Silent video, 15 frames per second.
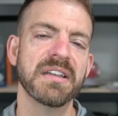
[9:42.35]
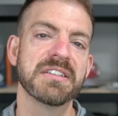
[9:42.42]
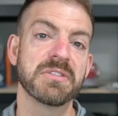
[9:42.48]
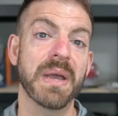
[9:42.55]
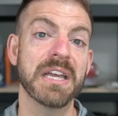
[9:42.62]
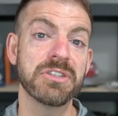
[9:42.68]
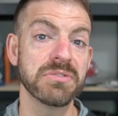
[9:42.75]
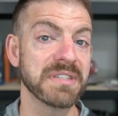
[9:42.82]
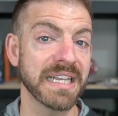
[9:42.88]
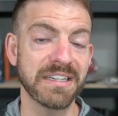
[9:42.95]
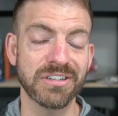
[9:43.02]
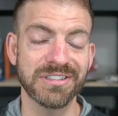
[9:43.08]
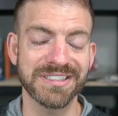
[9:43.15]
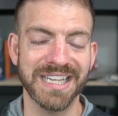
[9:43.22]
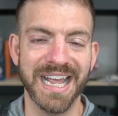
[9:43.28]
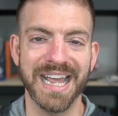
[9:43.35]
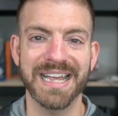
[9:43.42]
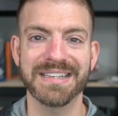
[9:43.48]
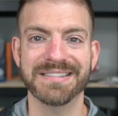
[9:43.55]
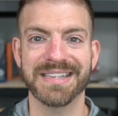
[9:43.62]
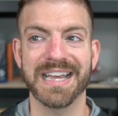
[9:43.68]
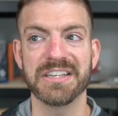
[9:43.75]
So as you take on
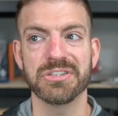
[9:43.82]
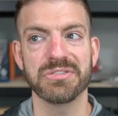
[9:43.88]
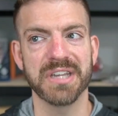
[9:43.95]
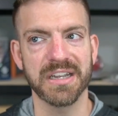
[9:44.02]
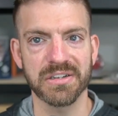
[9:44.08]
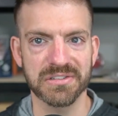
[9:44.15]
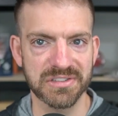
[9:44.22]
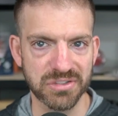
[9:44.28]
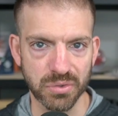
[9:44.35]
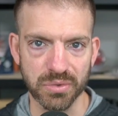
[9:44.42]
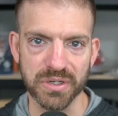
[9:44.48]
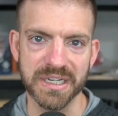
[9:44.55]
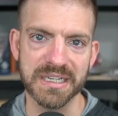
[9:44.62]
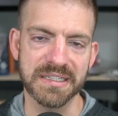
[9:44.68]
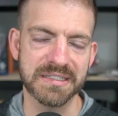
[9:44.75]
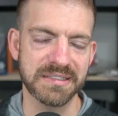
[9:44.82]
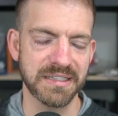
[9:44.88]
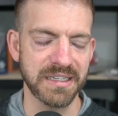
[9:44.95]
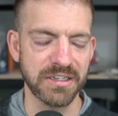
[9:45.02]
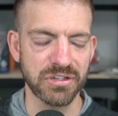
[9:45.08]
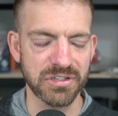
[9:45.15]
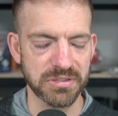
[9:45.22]
tasks, as you take on stories
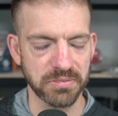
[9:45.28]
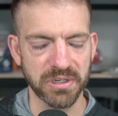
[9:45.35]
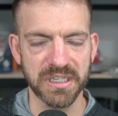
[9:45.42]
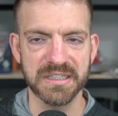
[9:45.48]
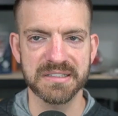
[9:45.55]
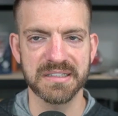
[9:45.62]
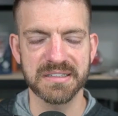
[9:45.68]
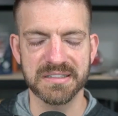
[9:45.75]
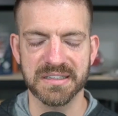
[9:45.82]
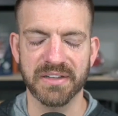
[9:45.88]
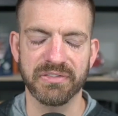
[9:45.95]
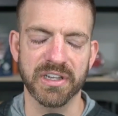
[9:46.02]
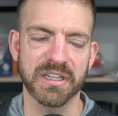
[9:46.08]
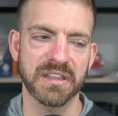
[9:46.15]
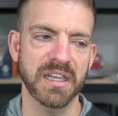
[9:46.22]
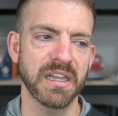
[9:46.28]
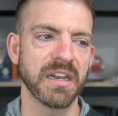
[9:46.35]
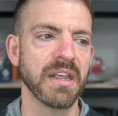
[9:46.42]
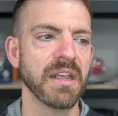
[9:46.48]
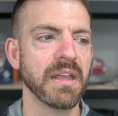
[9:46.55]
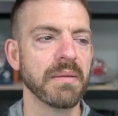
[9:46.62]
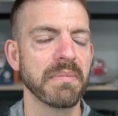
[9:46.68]
and your sprints and stuff like that,